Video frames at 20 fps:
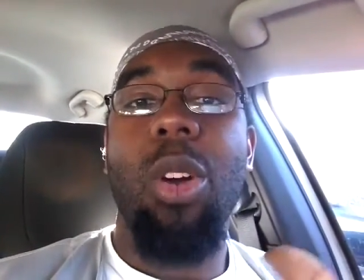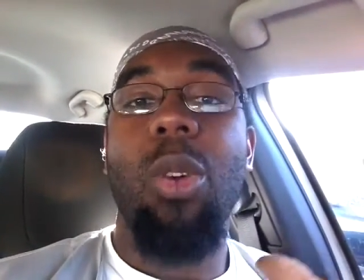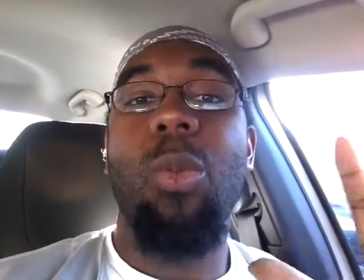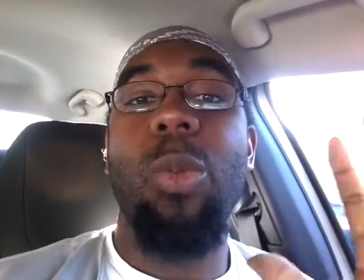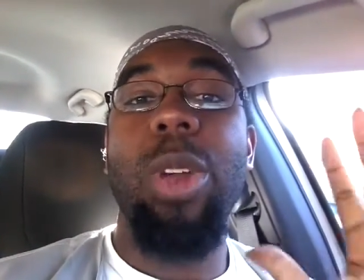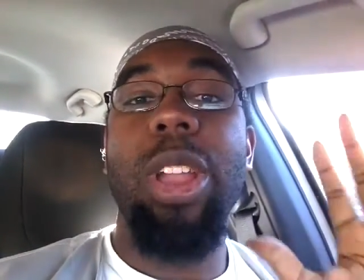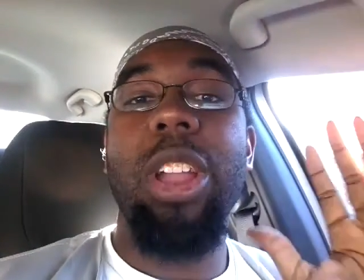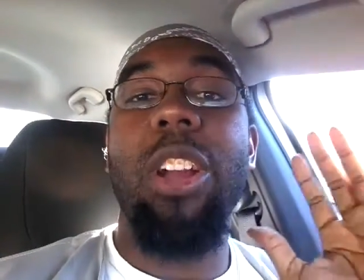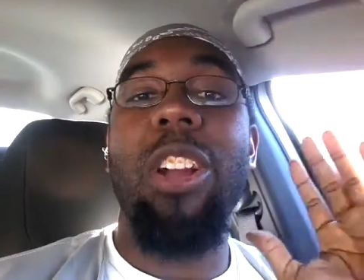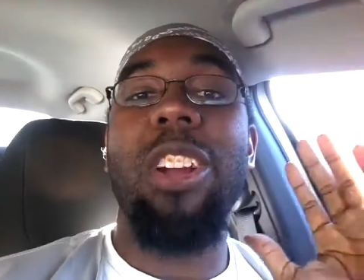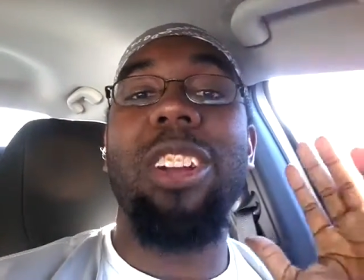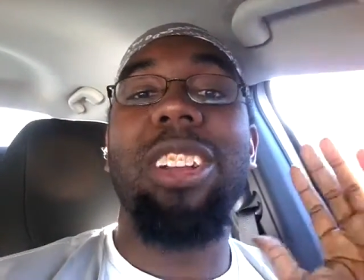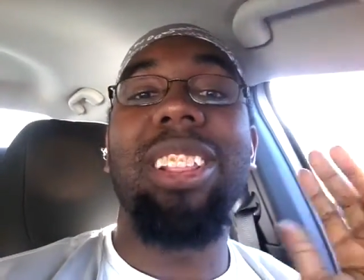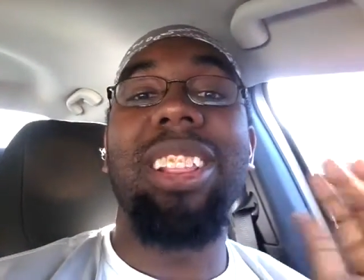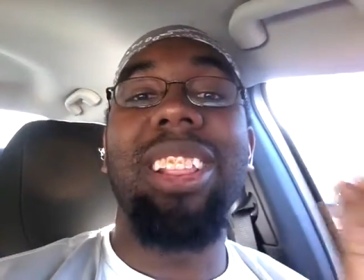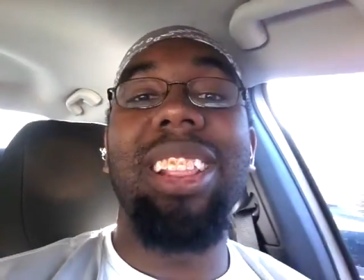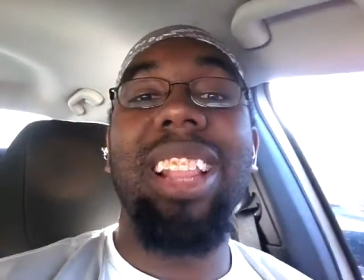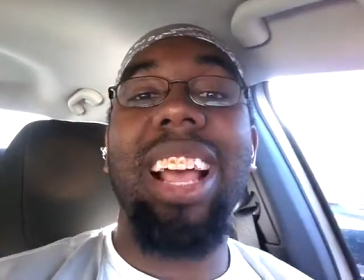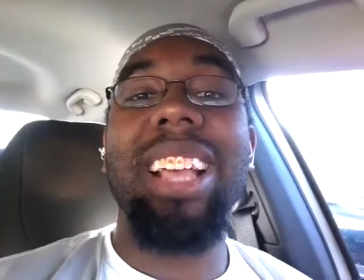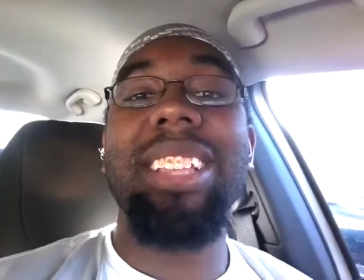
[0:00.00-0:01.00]
We are
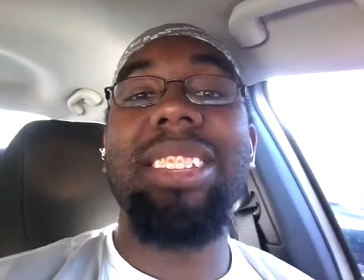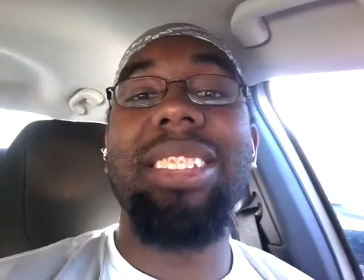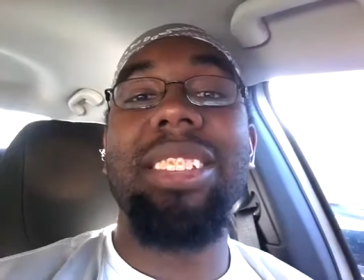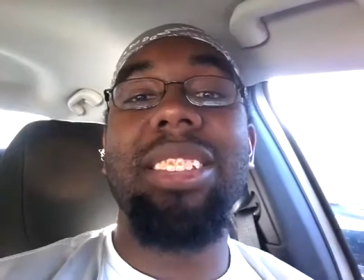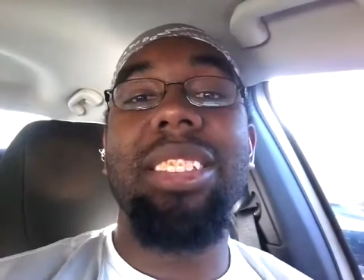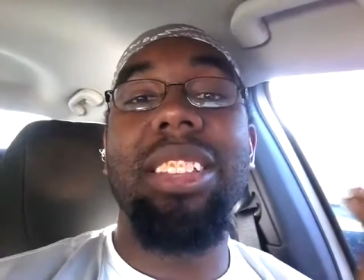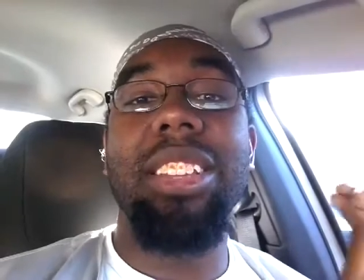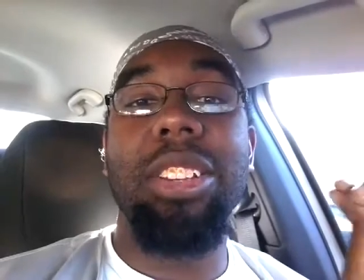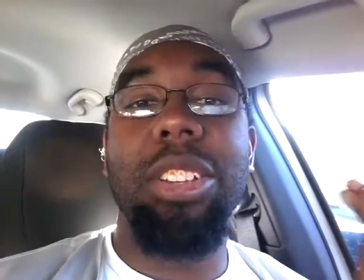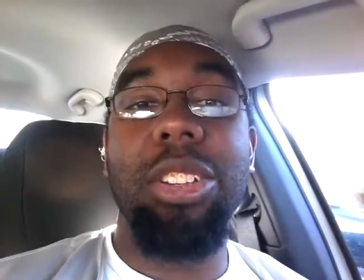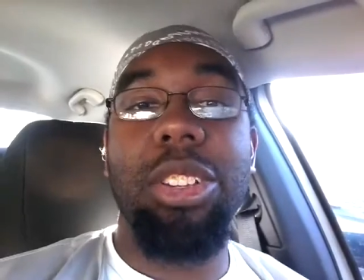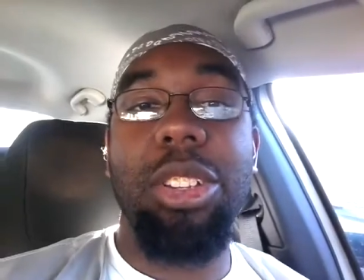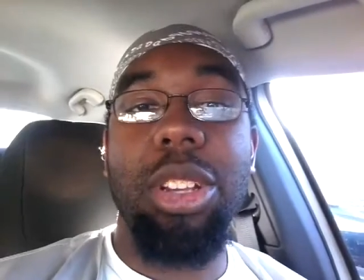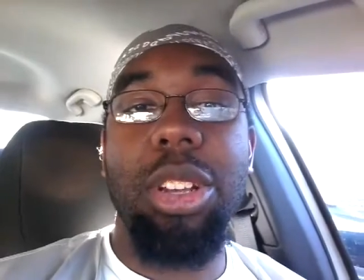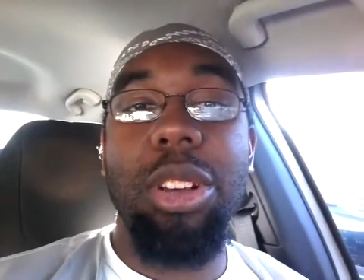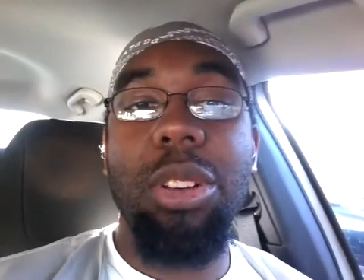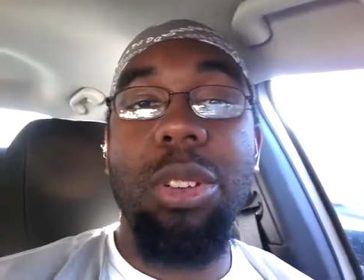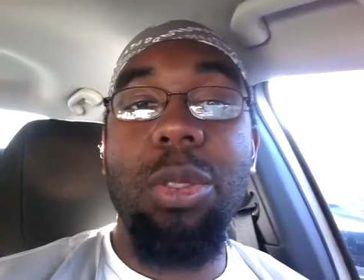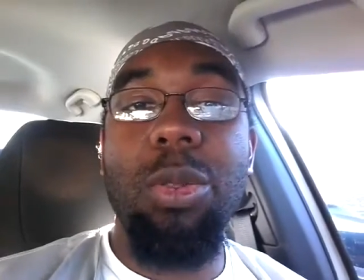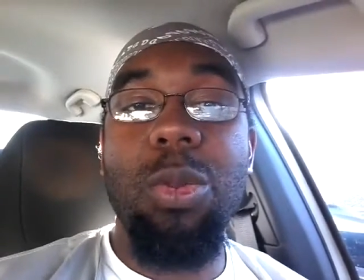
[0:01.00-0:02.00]
less than
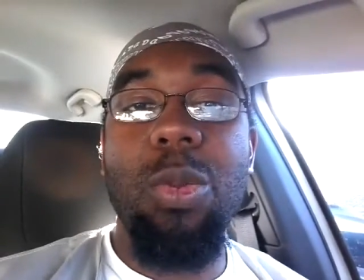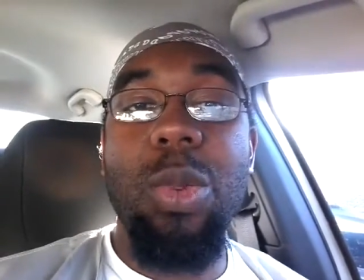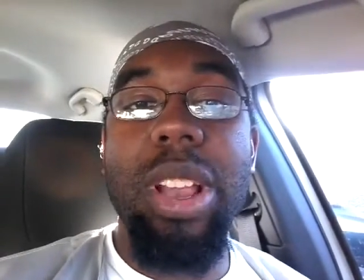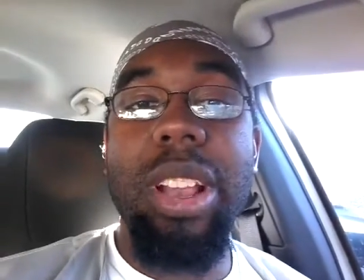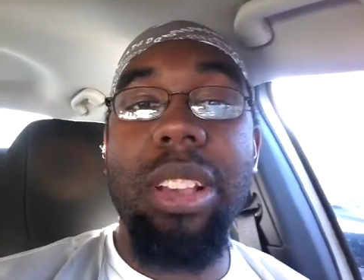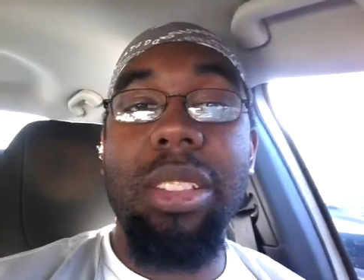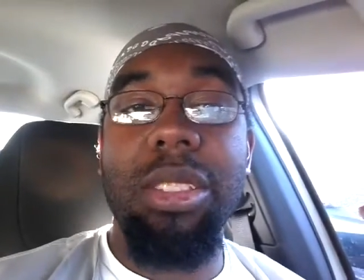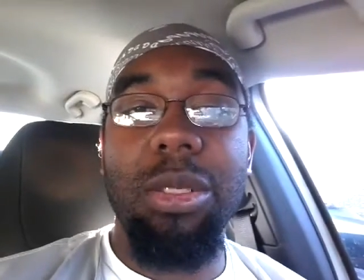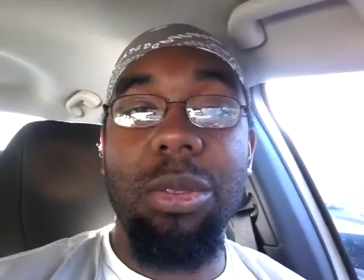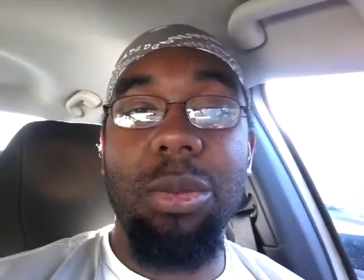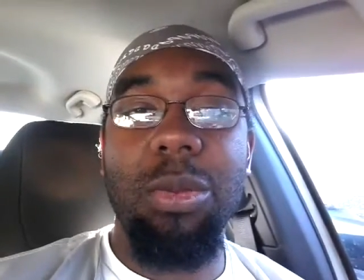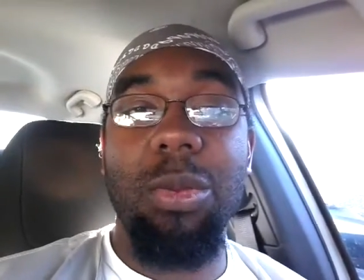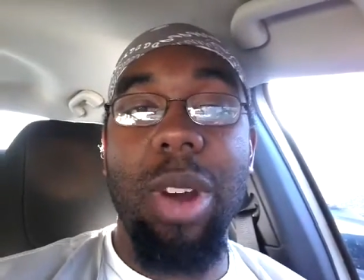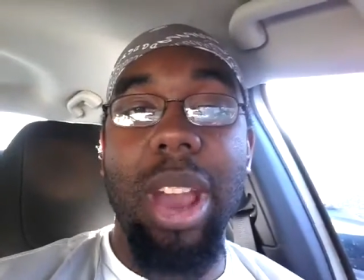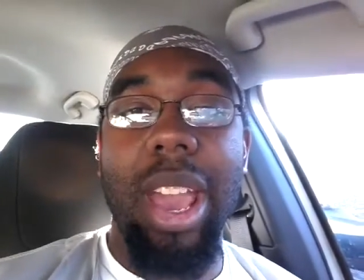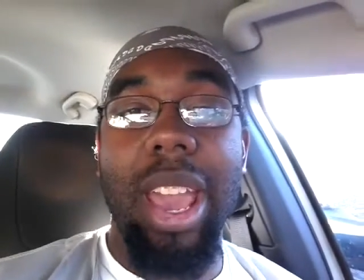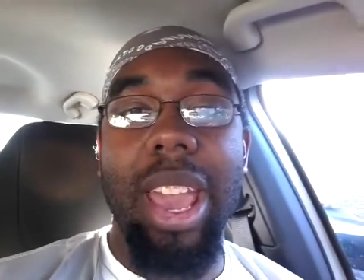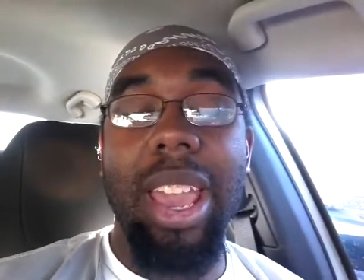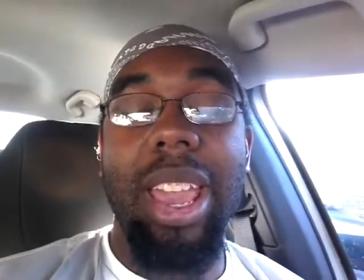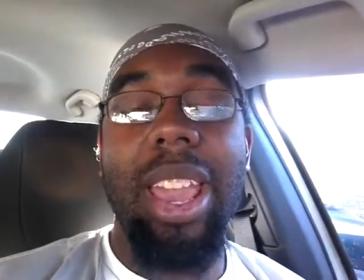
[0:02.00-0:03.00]
2 weeks
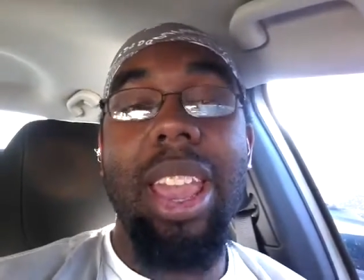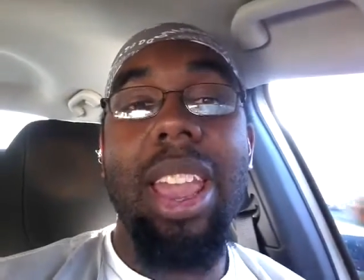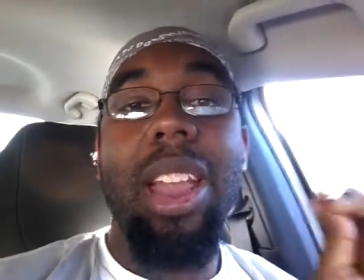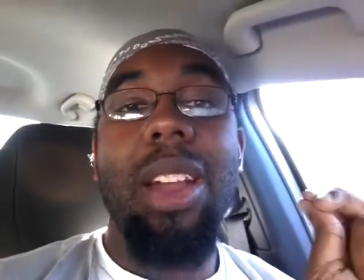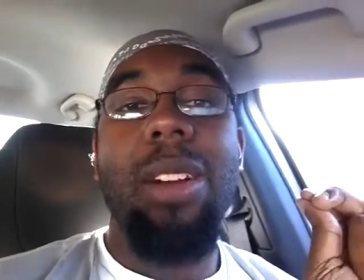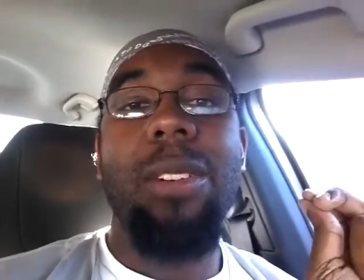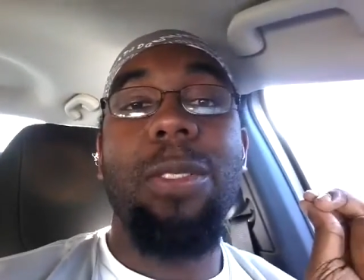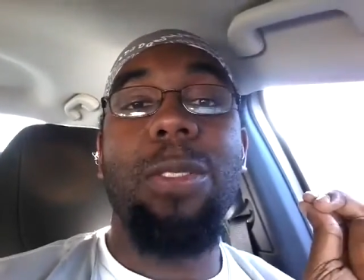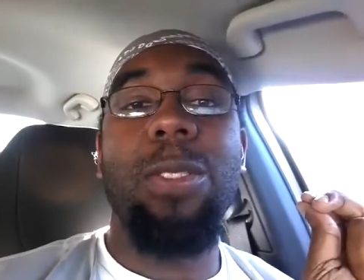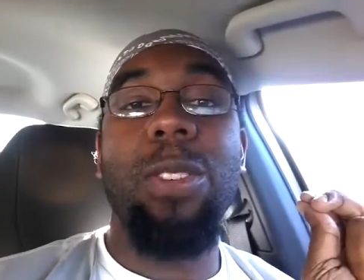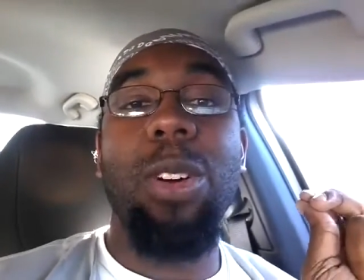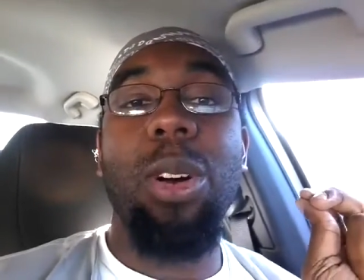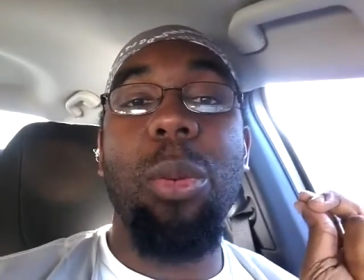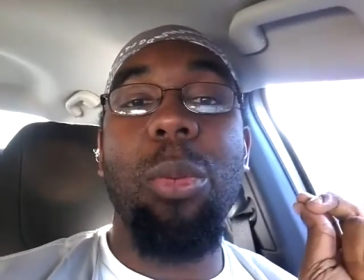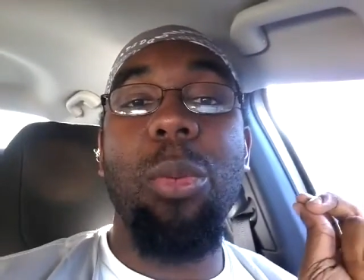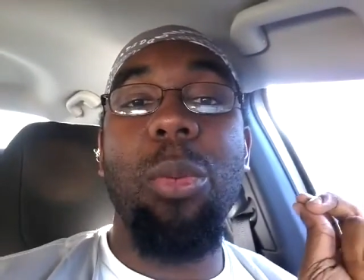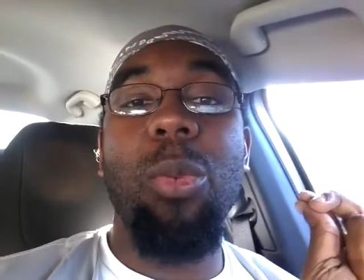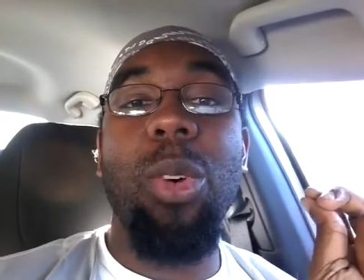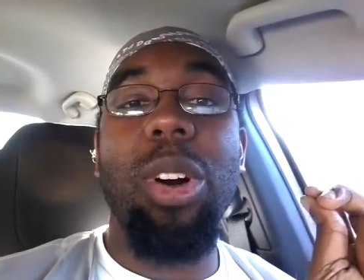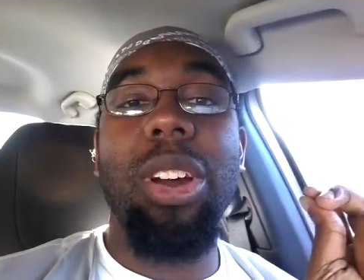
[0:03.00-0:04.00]
away
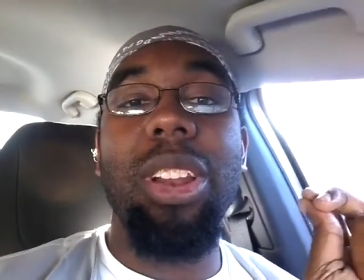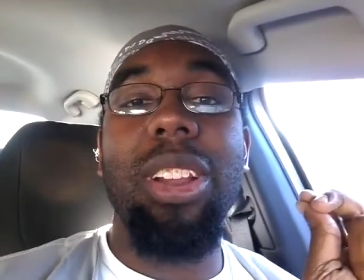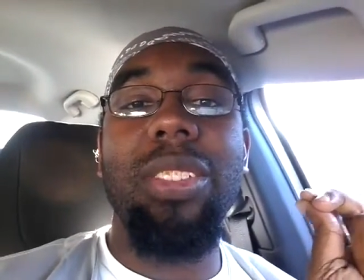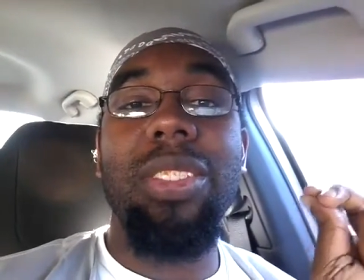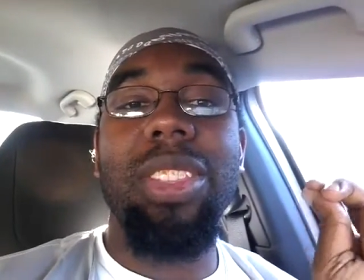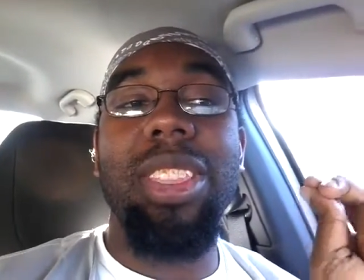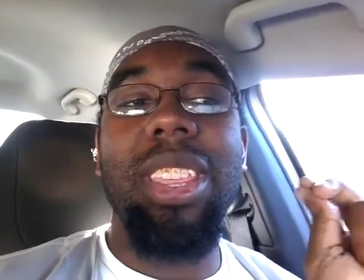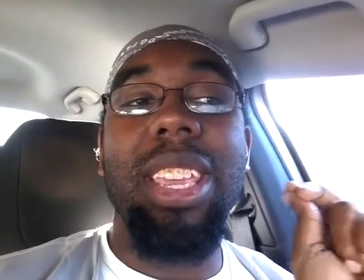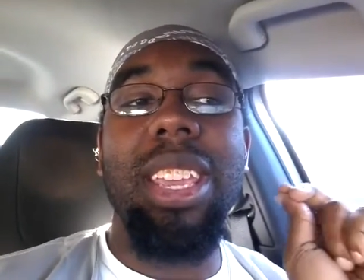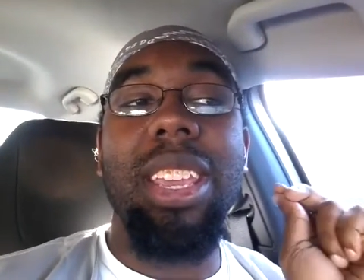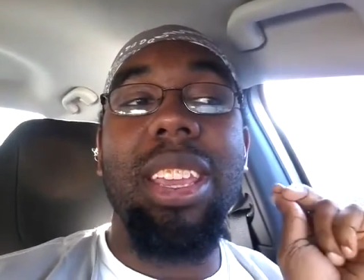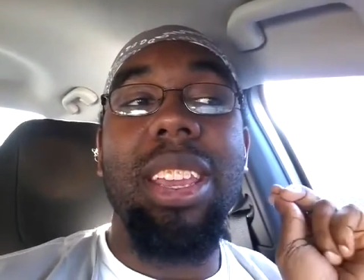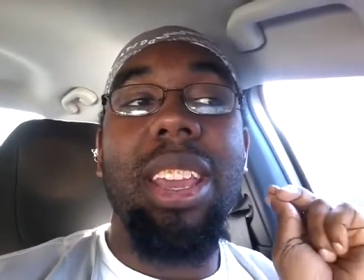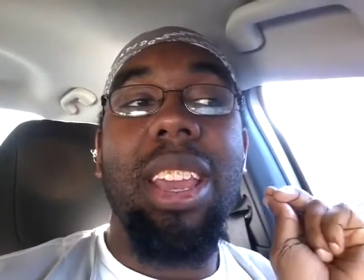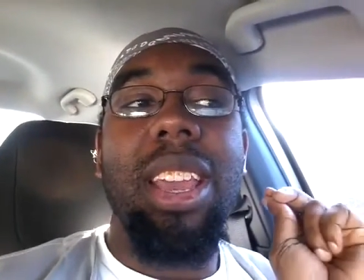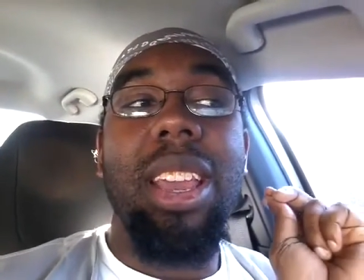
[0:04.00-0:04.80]
from one of the